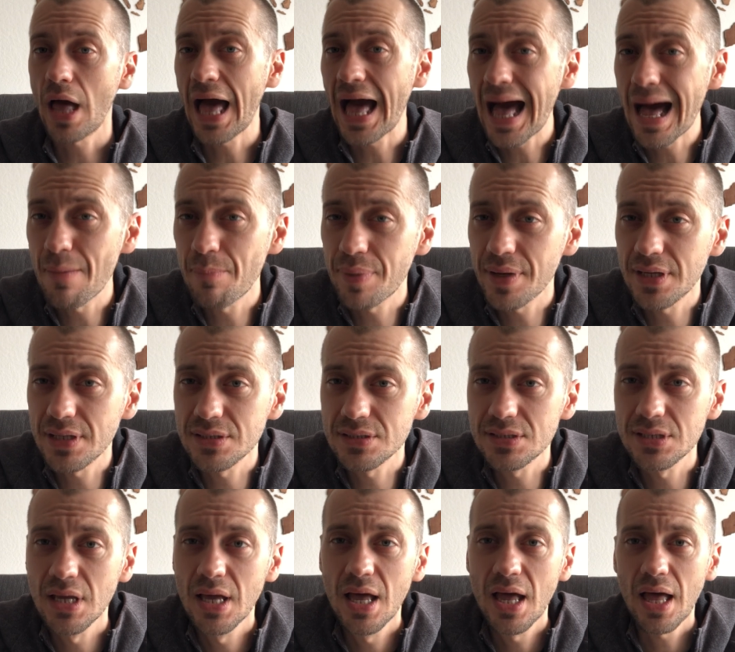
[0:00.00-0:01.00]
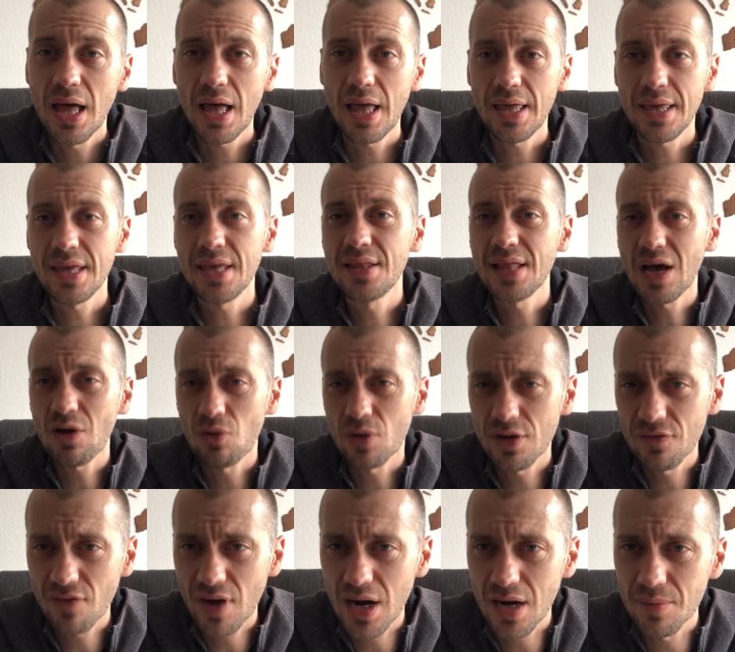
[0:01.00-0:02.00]
happened in
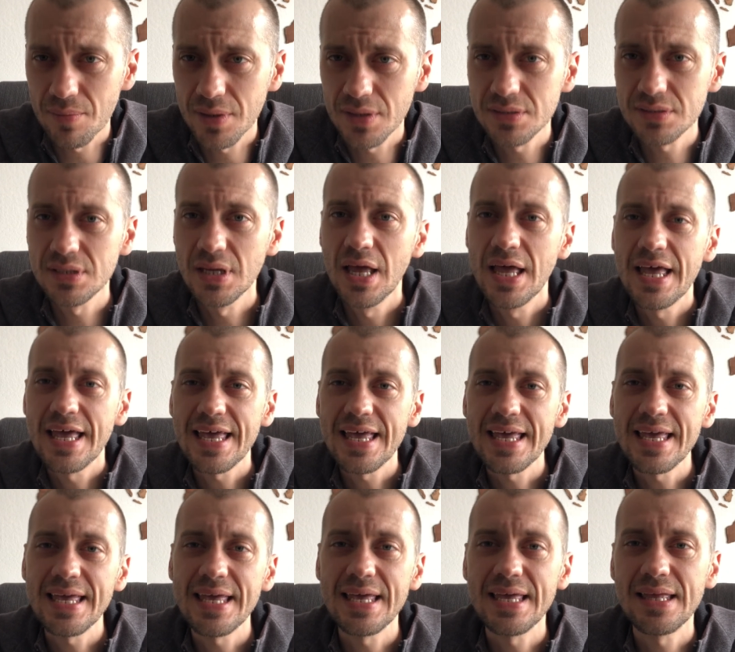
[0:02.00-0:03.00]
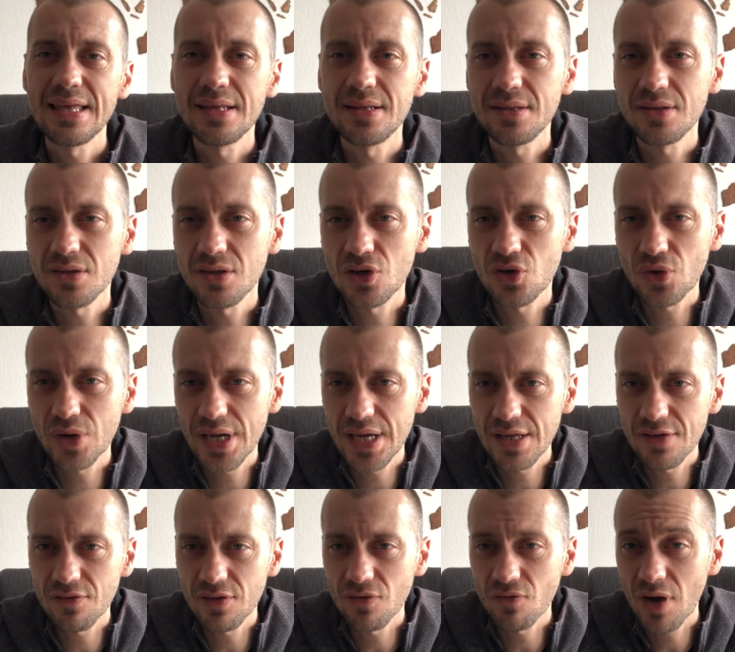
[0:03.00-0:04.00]
our environment, in
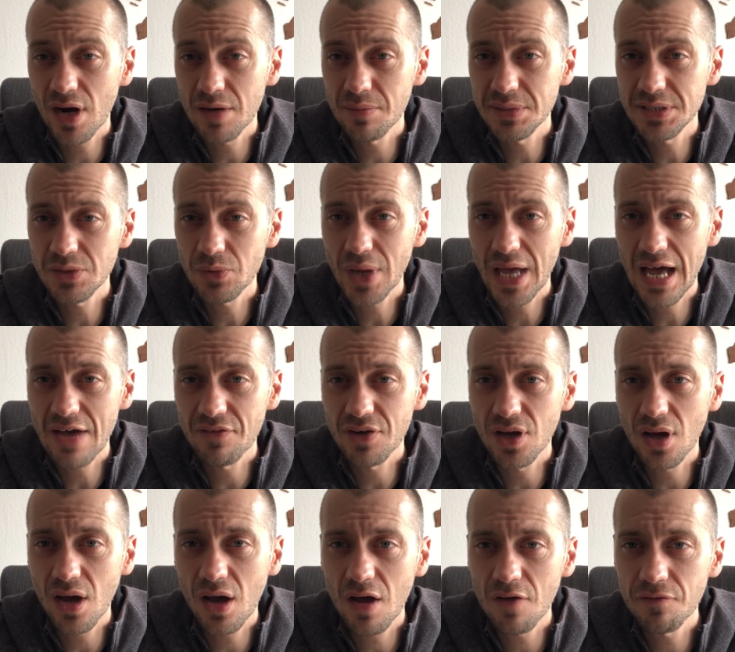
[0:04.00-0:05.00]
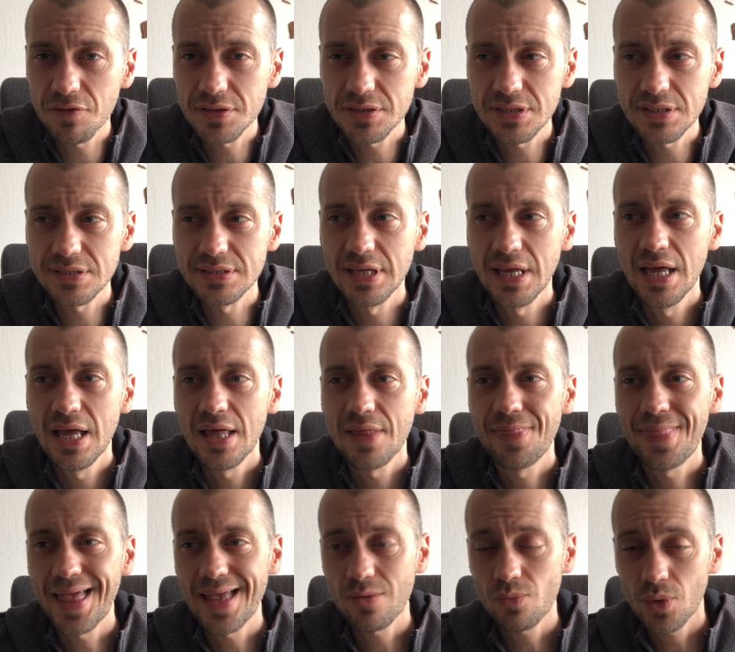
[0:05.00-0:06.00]
creative environment that we have in the offices,
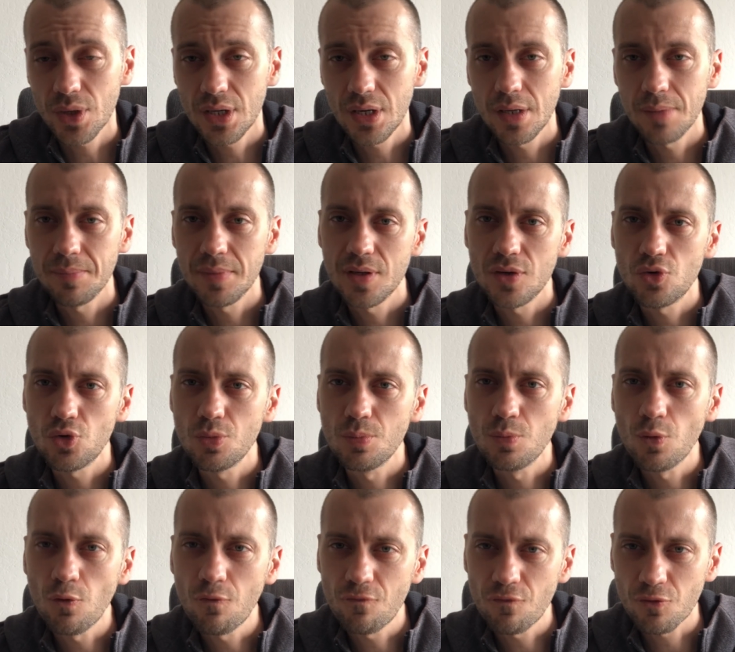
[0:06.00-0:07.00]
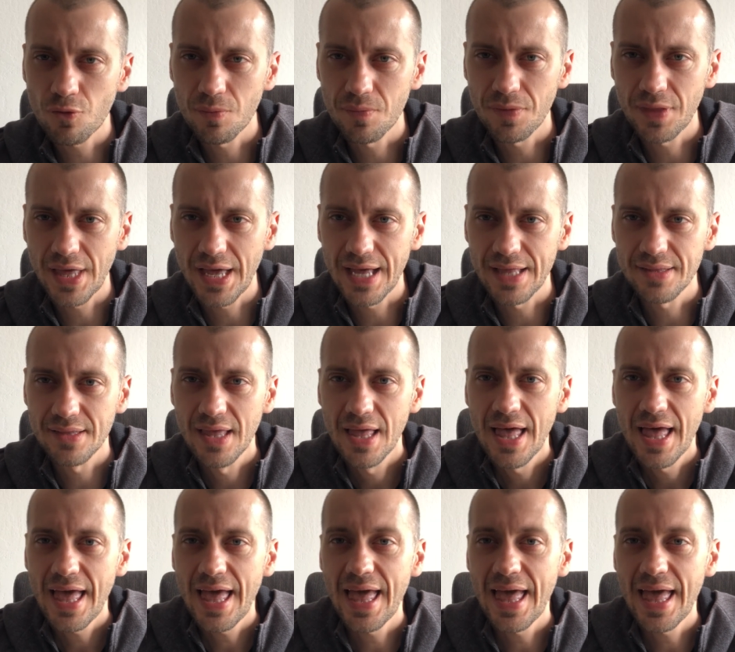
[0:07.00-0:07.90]
that we're going to be removed from that.